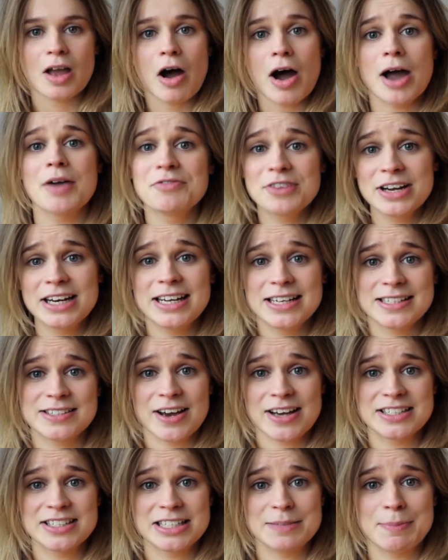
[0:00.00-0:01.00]
I'm really
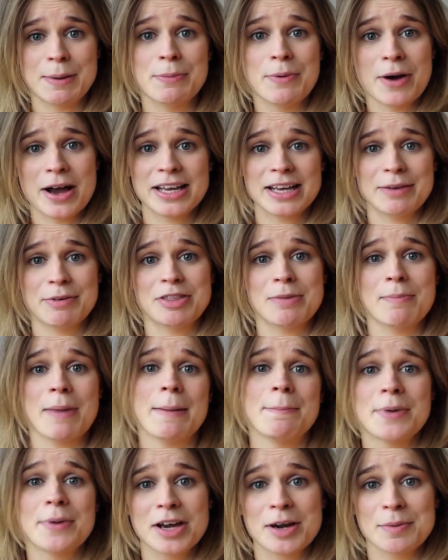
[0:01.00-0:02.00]
excited to be working with the
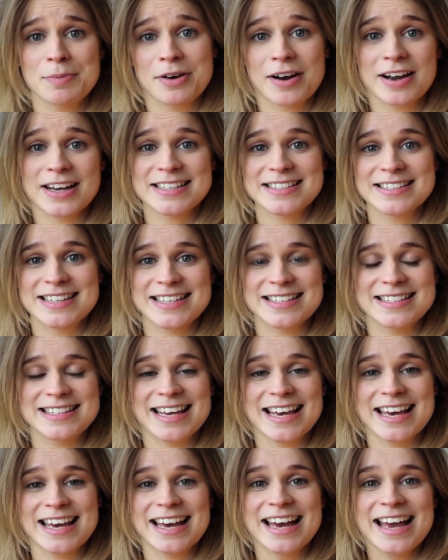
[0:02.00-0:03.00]
Man Booker Prize this
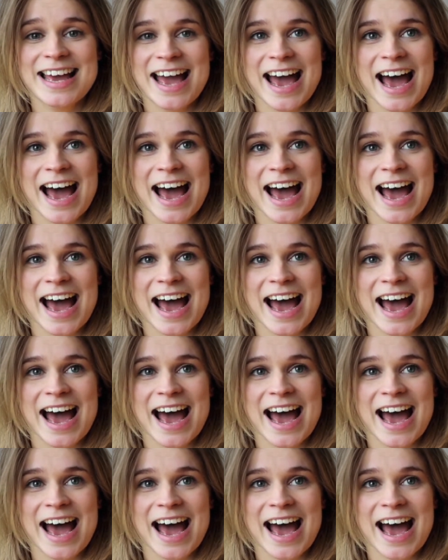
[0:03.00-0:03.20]
year,